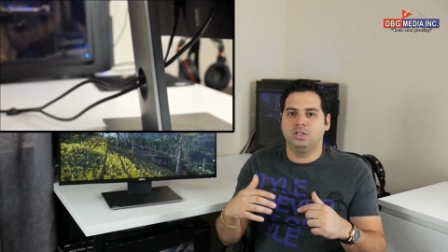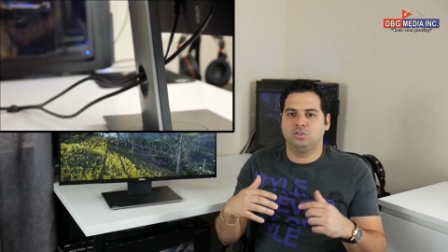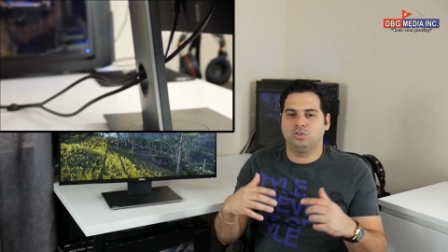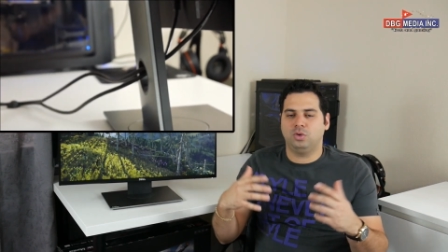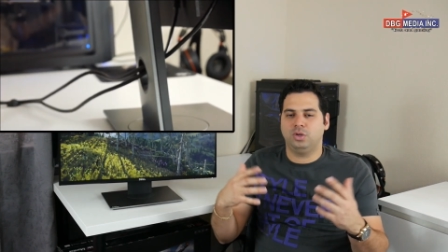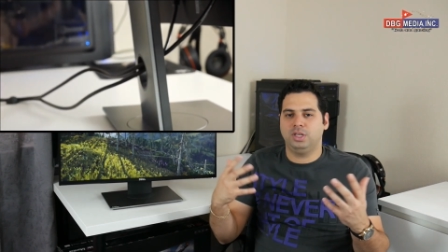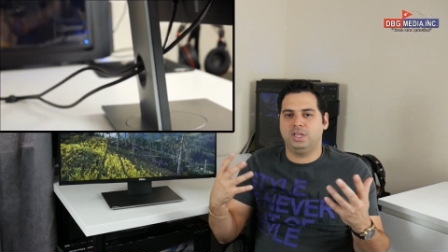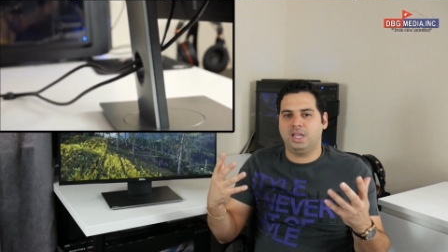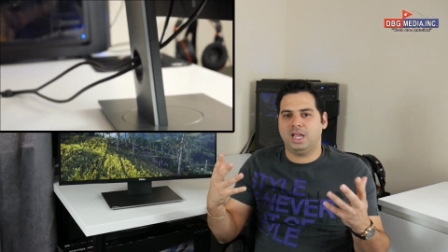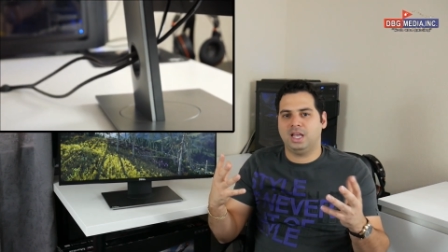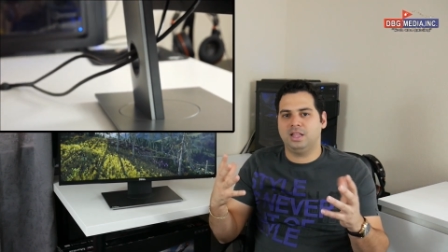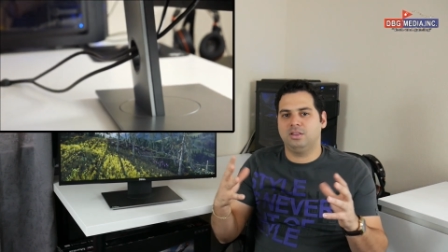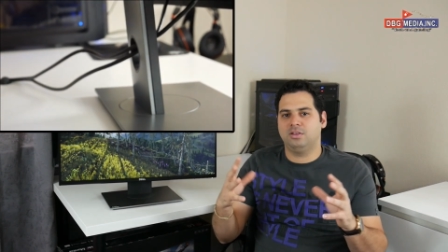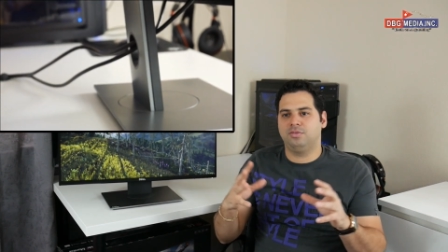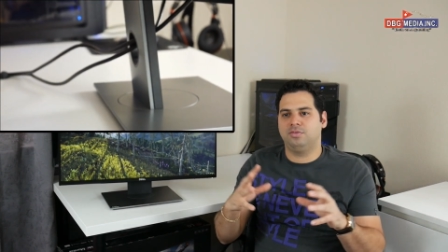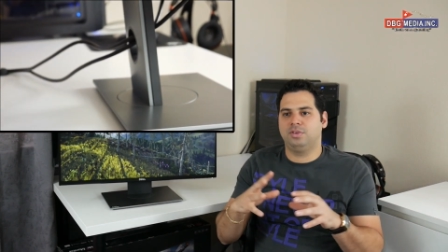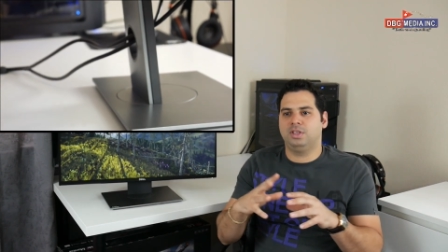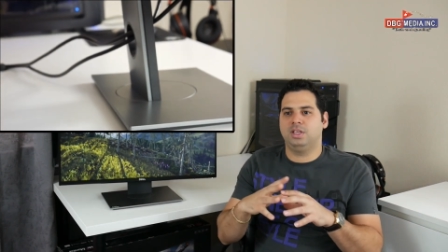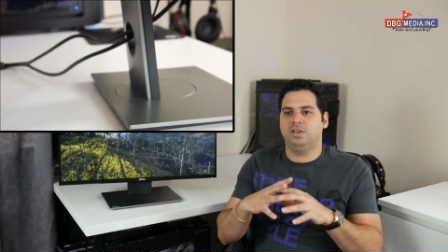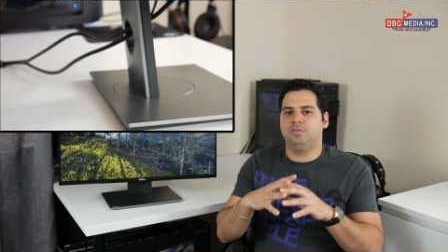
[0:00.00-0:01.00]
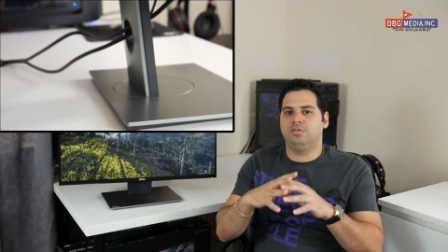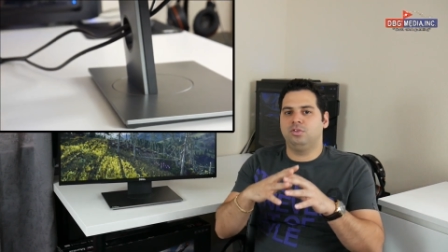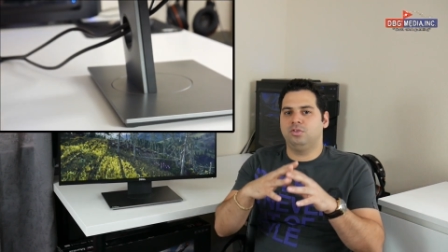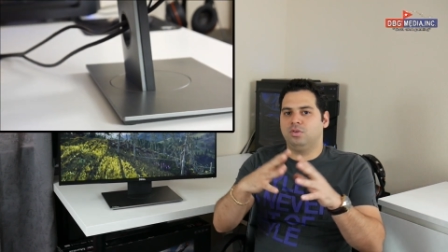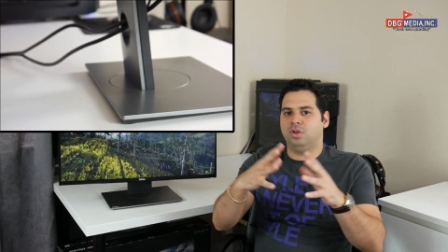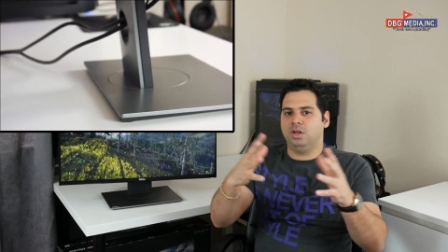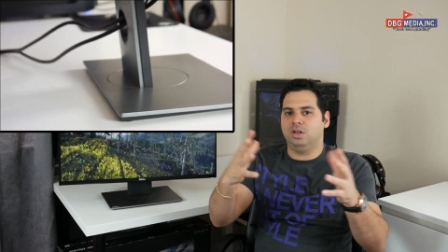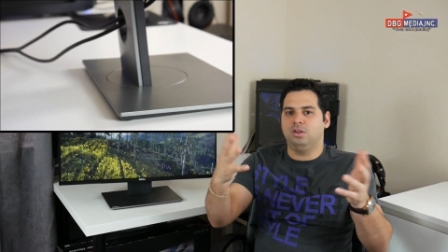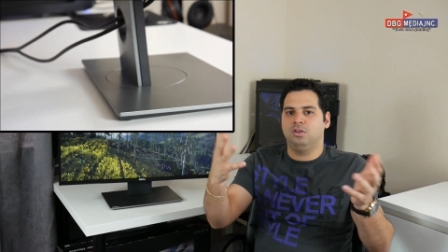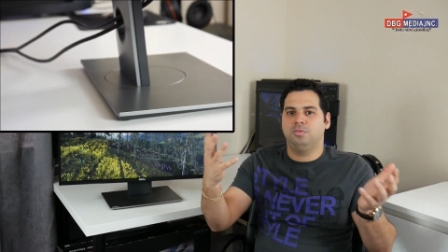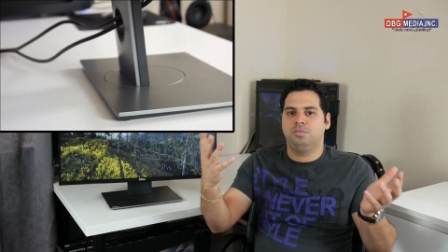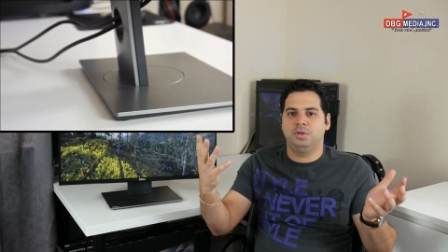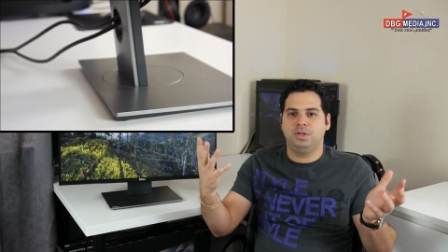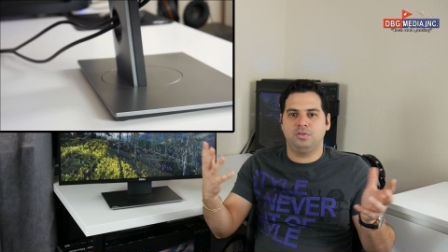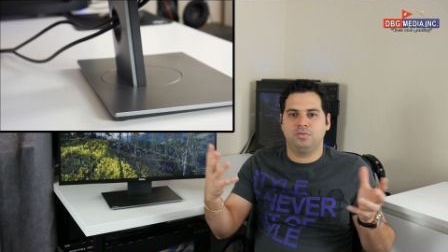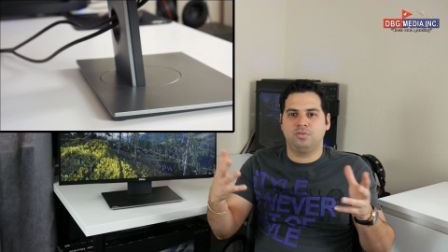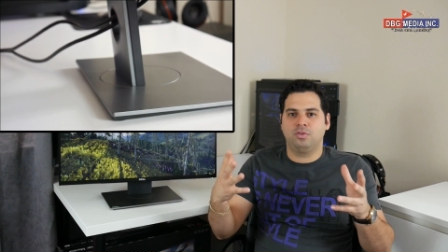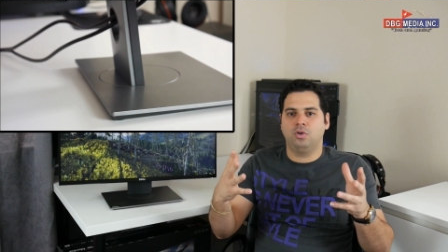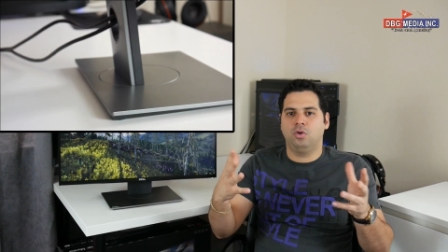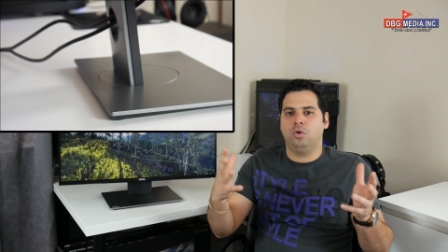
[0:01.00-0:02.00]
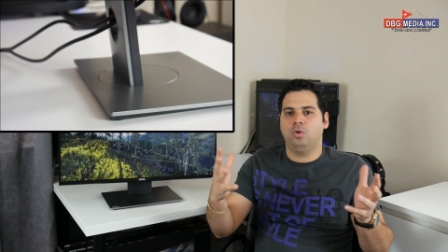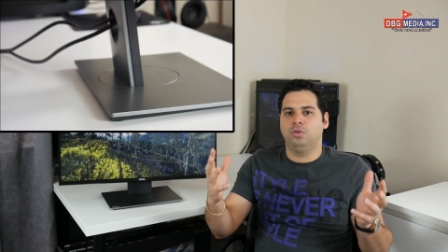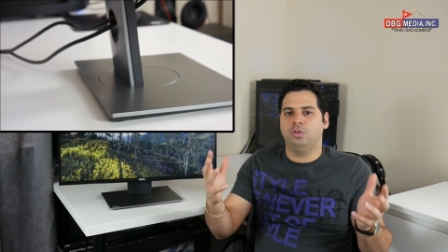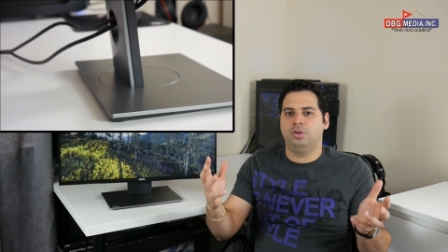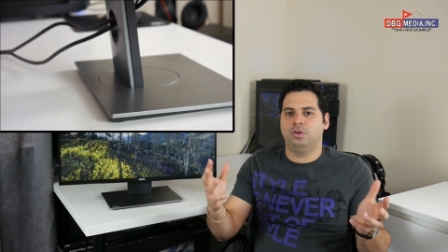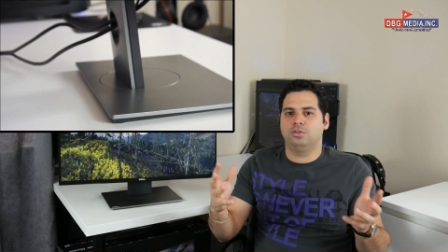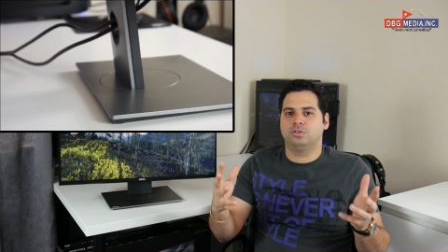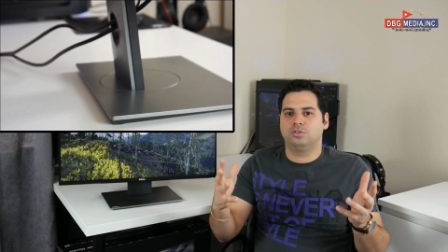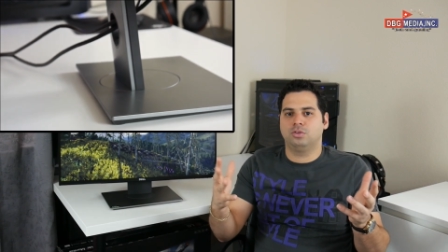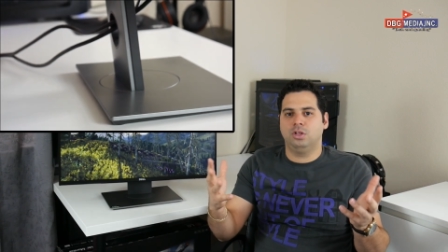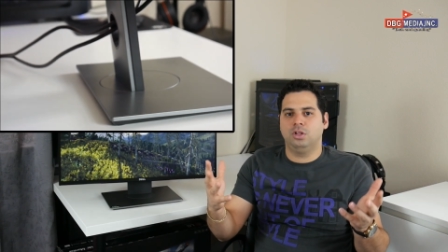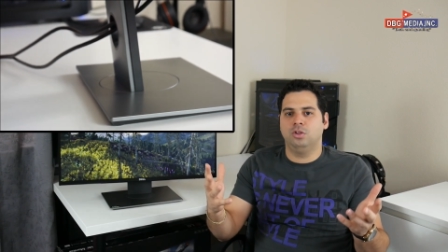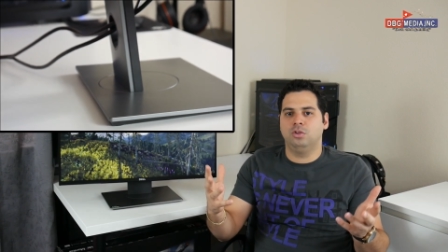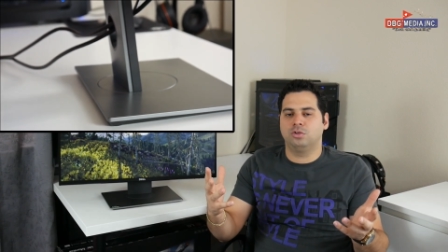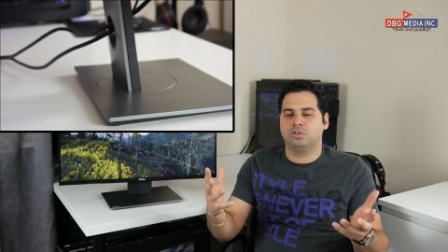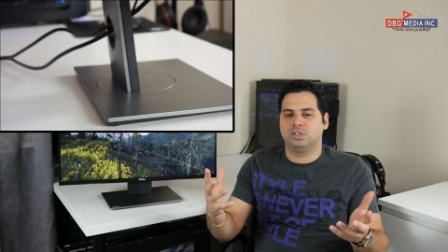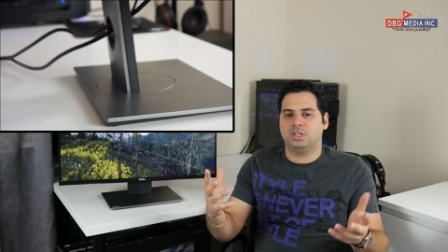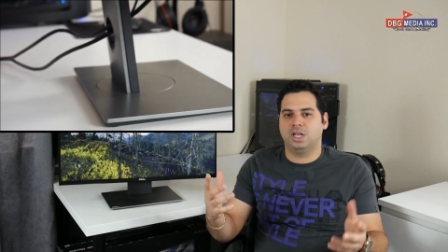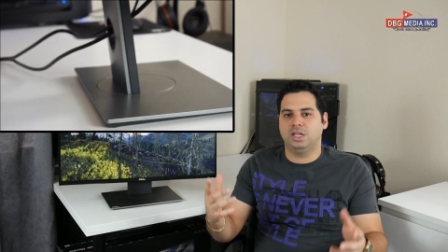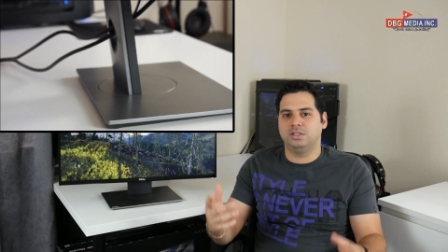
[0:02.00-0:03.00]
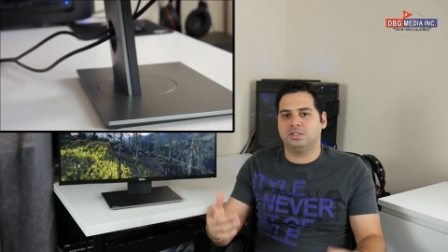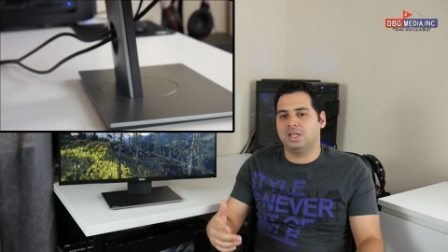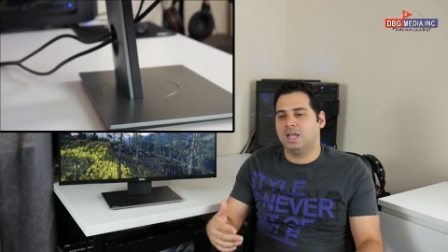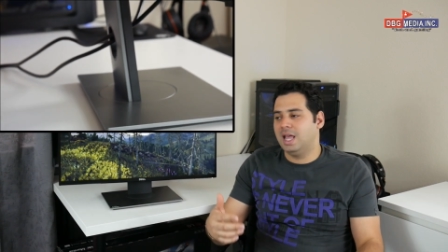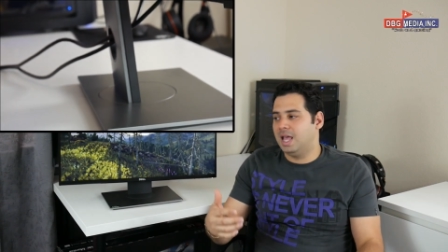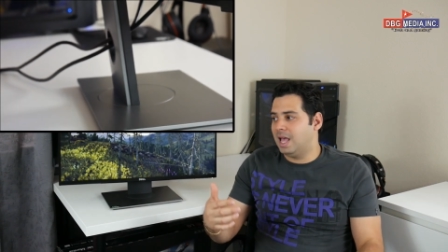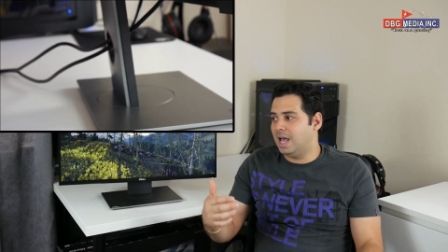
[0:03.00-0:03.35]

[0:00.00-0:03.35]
so it kind of gives, you know, a little bit of glow there, so it looks nice.